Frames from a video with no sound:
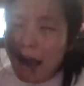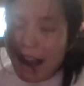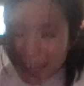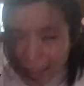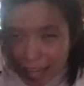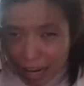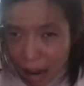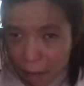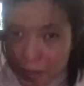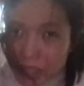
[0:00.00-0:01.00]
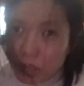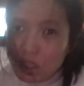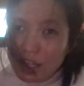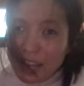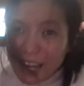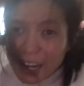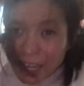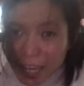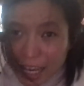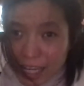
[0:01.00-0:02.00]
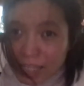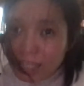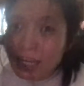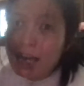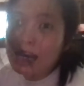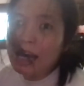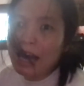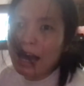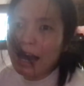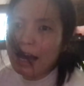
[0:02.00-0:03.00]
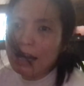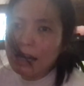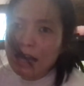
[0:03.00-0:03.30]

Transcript: I think I mentioned they kissed at